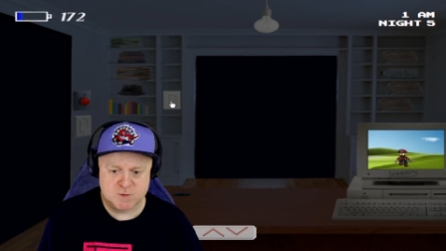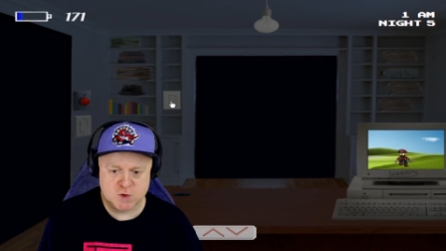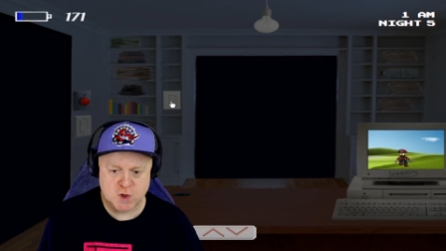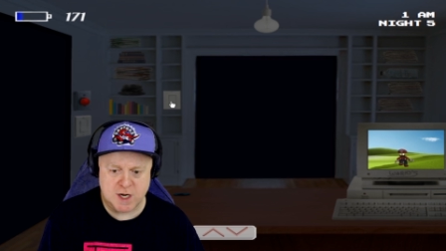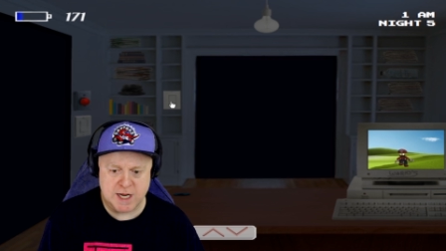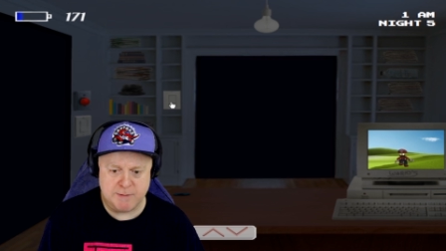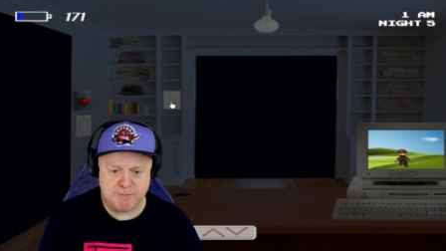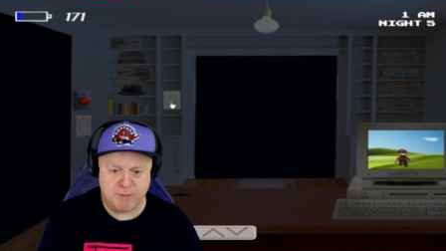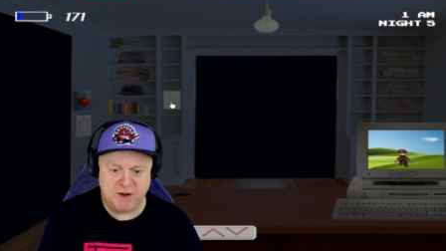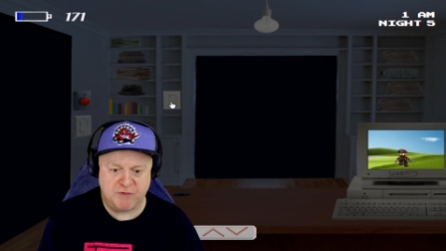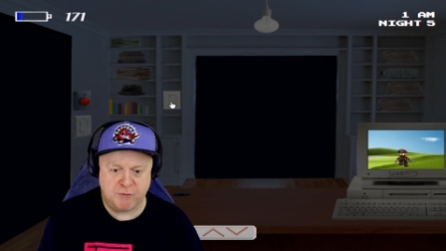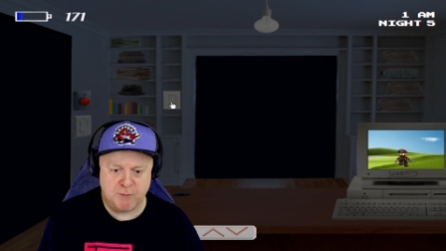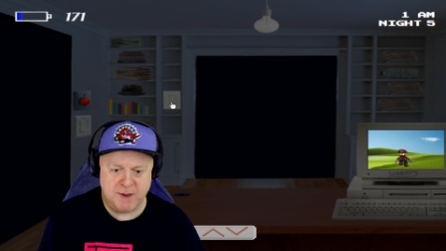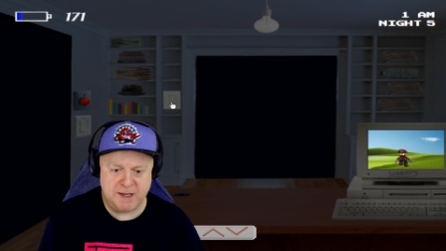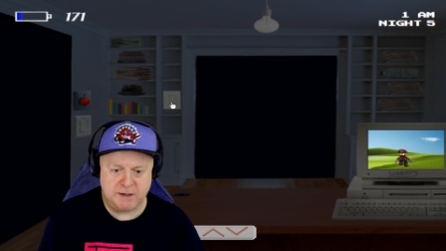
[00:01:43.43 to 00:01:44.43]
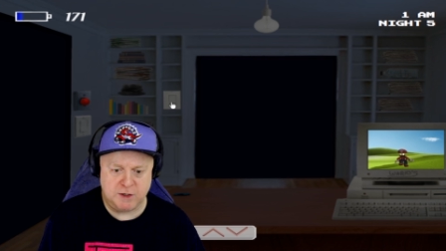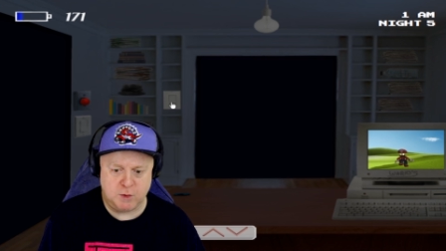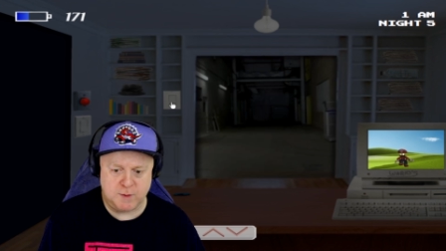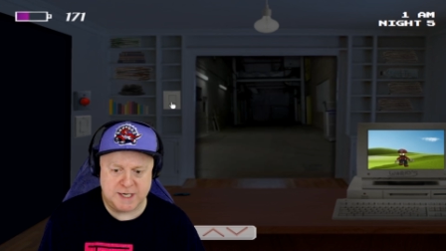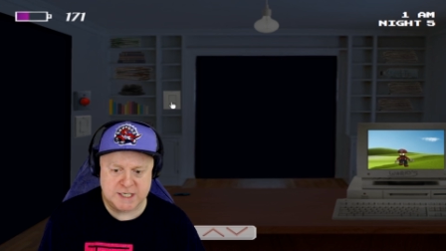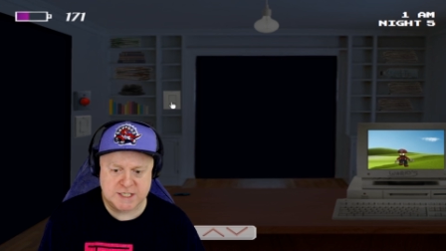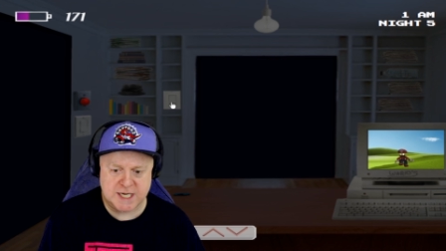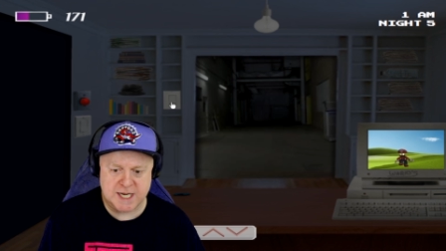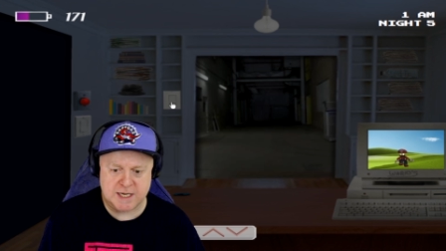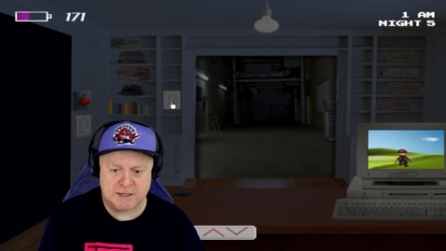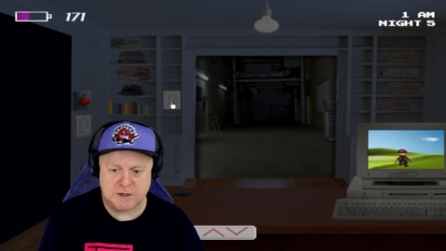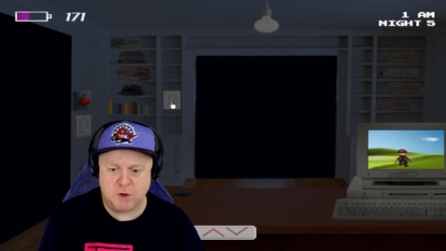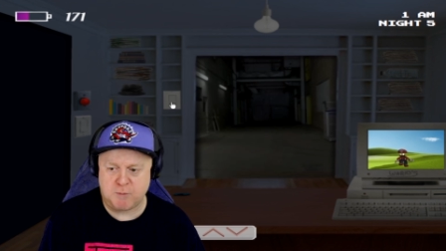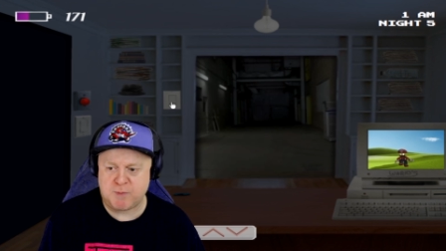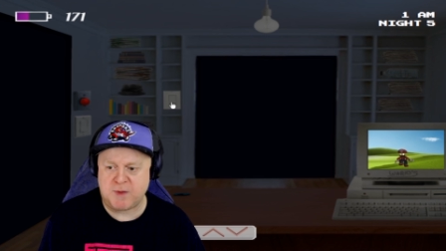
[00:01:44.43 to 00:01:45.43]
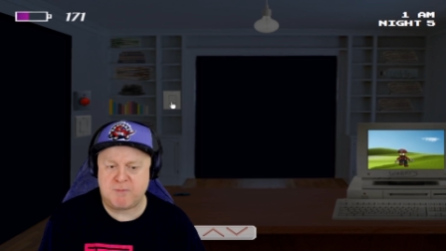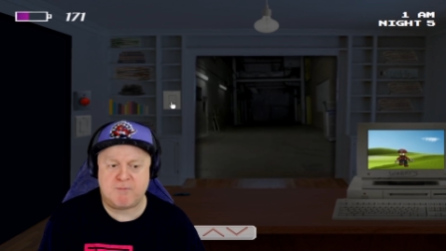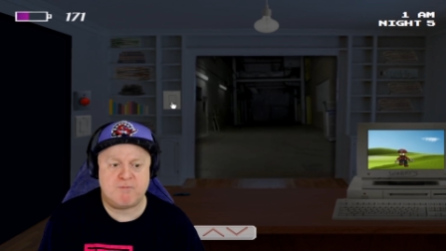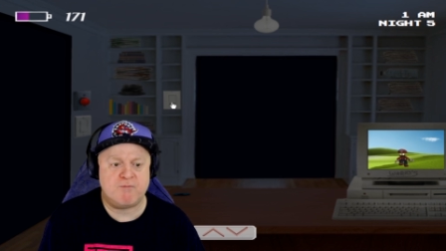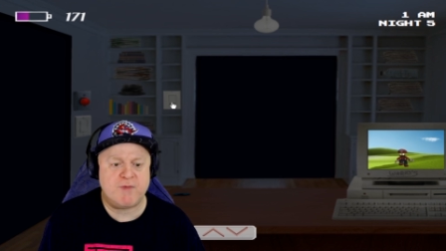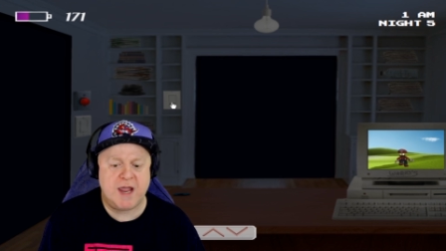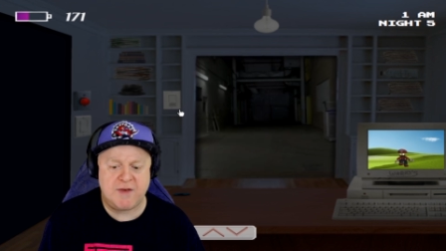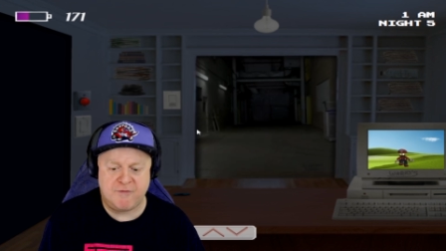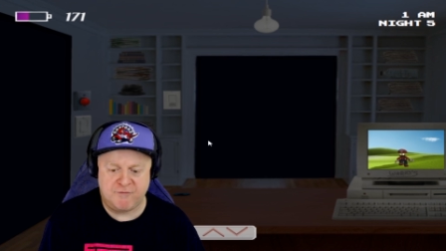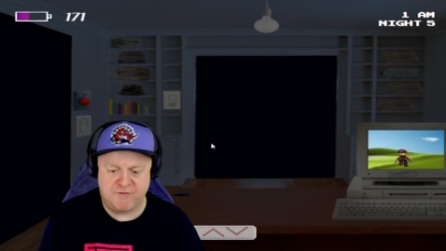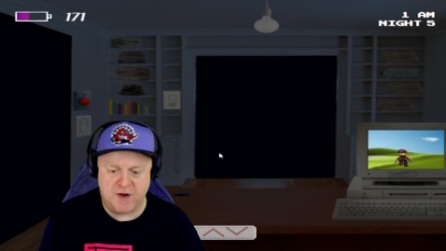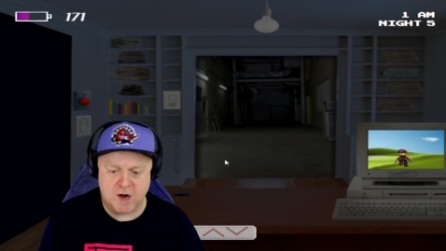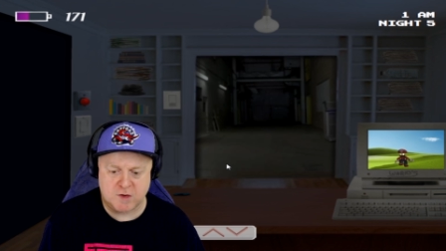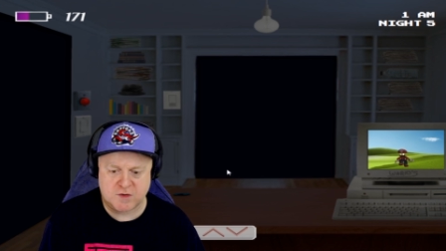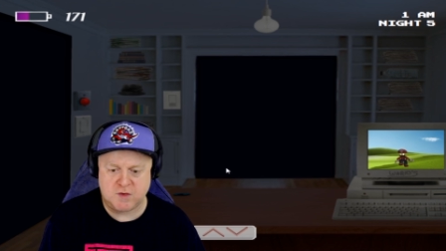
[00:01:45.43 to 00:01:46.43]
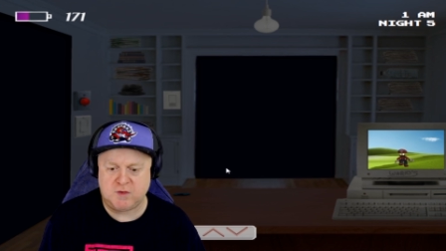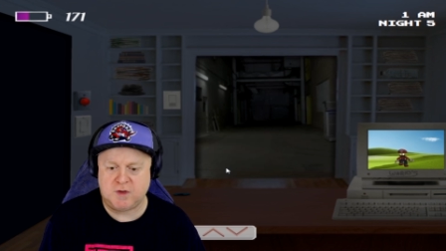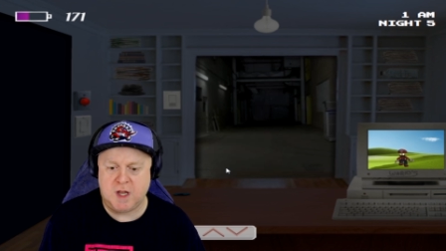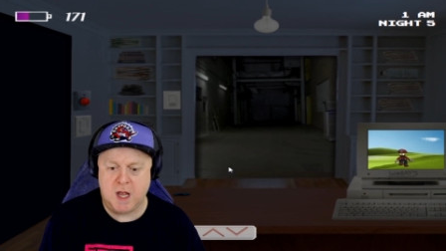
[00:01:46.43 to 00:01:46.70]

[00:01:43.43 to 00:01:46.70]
Try a breath mint, Luigi! You've been dead far too